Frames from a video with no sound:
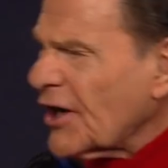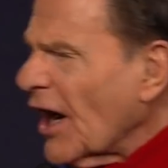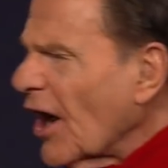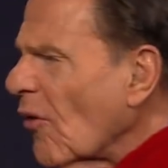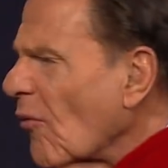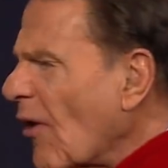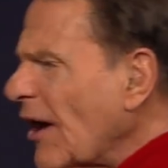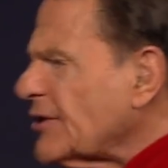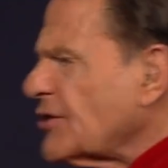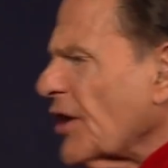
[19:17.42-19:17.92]
care
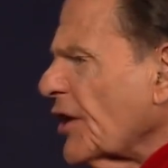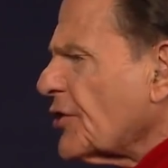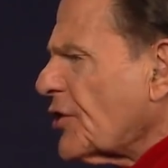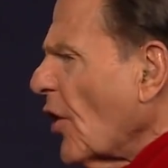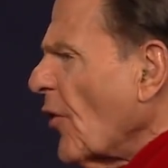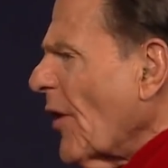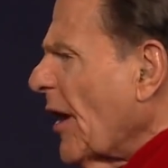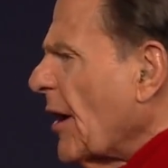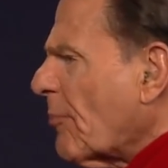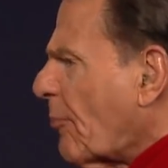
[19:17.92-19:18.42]
what you're
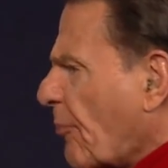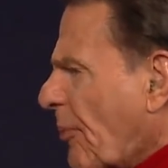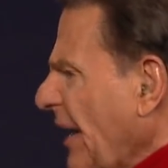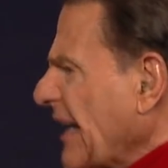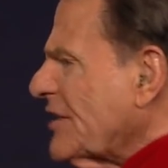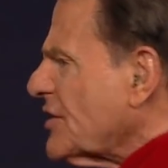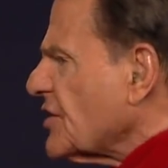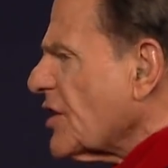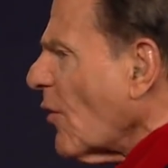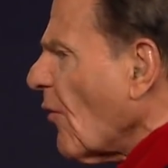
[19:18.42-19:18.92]
doing.
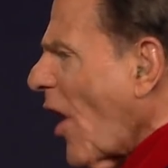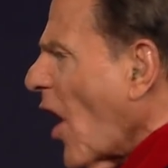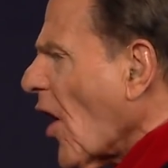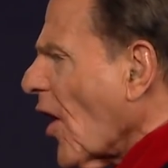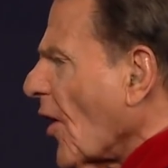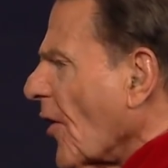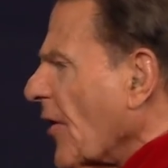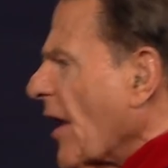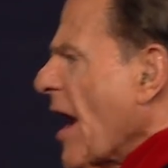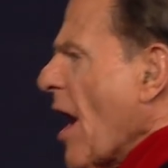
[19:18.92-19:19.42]
Preach the
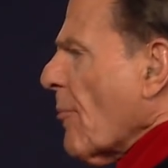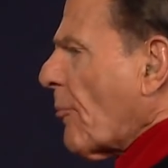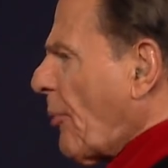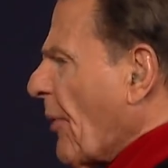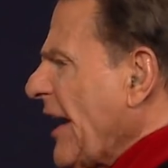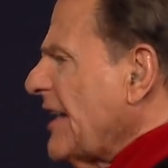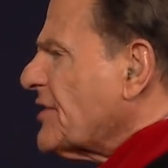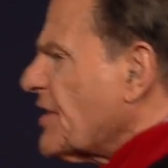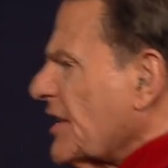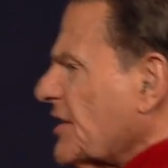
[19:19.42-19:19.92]
word.
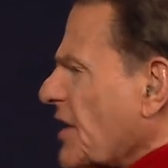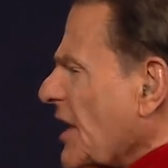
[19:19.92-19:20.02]
Preach it